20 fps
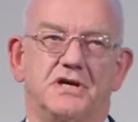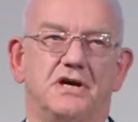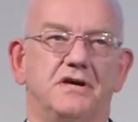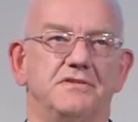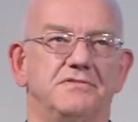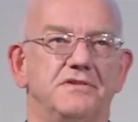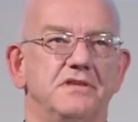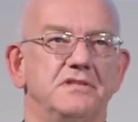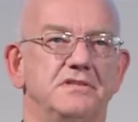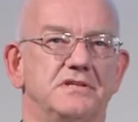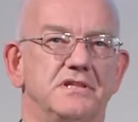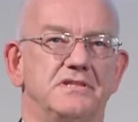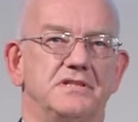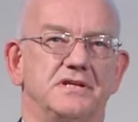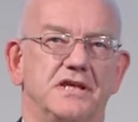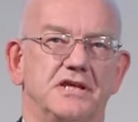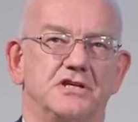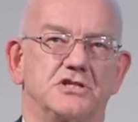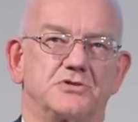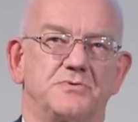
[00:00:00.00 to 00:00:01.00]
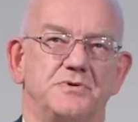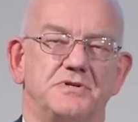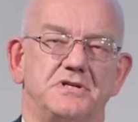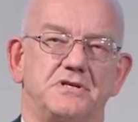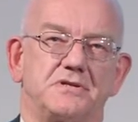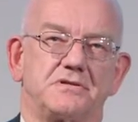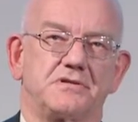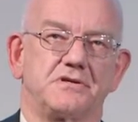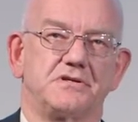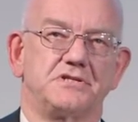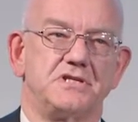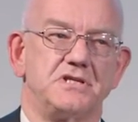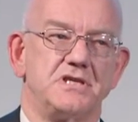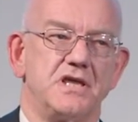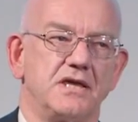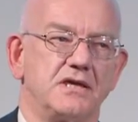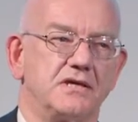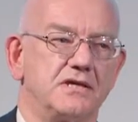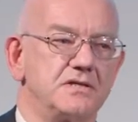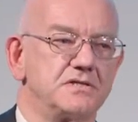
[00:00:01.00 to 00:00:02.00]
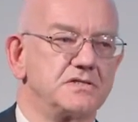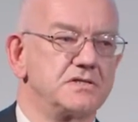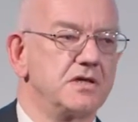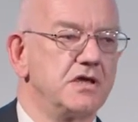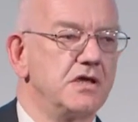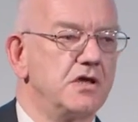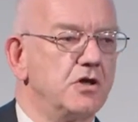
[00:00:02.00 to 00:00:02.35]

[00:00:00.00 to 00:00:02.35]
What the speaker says: I think that in the next 20 to 30 years,